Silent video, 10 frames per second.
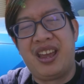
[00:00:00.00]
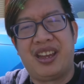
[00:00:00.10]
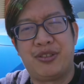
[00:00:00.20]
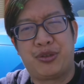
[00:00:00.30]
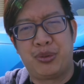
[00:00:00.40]

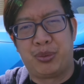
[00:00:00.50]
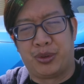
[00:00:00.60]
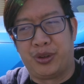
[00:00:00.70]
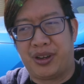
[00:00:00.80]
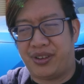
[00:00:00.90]
and
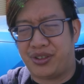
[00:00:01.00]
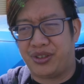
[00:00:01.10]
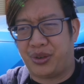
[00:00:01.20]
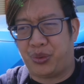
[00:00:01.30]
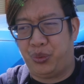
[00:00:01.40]
Subaru have actually
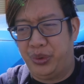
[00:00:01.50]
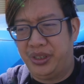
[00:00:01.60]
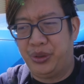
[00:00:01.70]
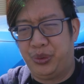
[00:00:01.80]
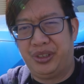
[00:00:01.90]
done a
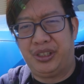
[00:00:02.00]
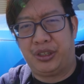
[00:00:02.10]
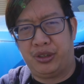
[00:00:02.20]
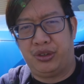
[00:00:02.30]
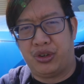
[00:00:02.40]
really good